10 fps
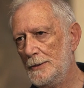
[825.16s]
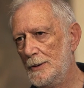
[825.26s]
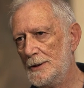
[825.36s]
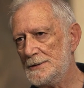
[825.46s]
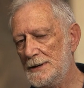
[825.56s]

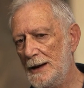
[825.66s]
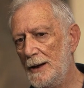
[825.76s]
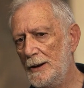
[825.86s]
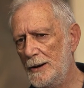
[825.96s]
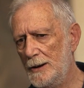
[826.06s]
No reason.
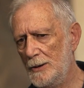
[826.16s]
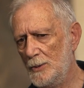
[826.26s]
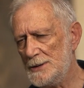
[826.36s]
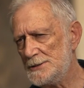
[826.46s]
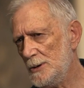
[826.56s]
I
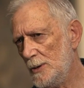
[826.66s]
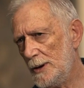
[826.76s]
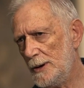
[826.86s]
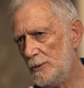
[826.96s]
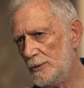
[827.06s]
was
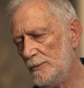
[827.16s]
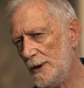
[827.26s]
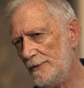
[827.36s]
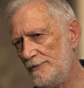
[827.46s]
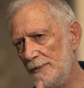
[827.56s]
going with
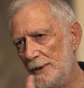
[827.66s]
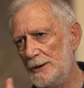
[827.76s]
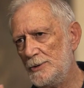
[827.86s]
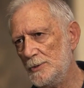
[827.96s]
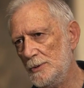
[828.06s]
my
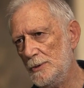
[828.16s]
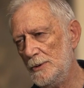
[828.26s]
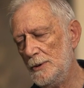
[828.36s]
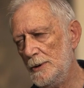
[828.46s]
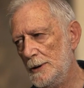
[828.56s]
family
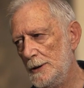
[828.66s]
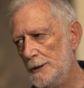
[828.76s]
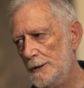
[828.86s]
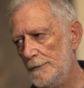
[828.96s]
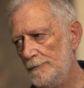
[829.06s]
to
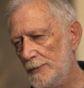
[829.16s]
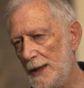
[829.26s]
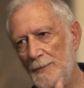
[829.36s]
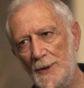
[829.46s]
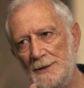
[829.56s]

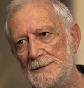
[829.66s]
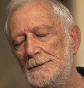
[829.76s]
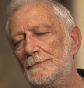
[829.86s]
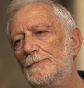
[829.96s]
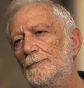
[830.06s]
Nablus
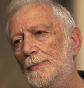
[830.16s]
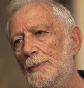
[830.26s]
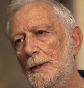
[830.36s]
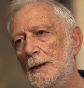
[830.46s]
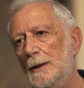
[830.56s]

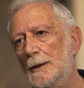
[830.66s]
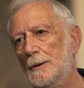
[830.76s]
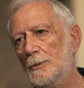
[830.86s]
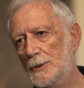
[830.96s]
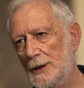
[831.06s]

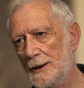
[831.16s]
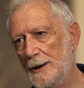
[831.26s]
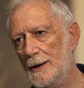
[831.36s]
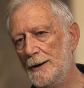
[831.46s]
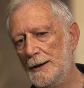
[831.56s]
with the
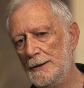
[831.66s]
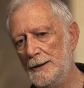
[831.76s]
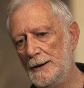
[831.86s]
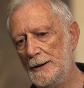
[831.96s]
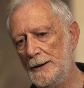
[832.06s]
car, and
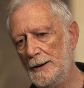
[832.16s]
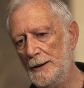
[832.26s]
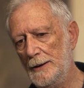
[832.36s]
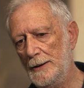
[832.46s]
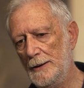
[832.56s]
then
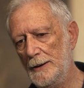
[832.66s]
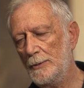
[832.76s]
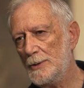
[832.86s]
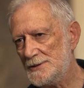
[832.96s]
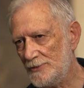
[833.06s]

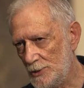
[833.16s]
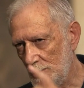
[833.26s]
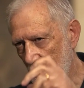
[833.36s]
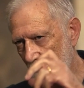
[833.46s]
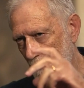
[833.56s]
I was
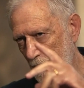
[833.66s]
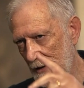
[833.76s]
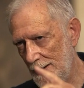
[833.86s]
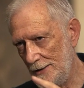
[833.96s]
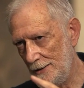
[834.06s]

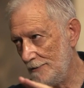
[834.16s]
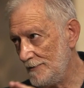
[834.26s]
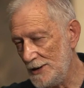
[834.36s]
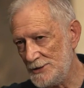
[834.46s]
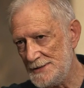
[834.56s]
photographing
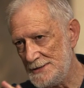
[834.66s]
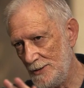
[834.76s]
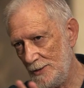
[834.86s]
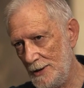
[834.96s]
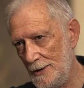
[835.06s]
villages
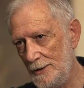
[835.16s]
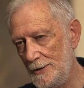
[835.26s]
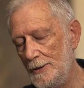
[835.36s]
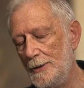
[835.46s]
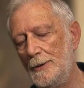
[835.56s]
on
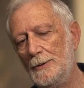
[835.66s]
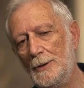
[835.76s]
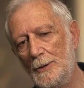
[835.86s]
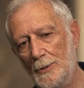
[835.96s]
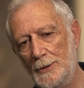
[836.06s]

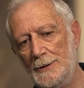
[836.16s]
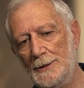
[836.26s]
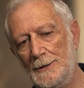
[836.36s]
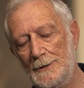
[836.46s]
the road.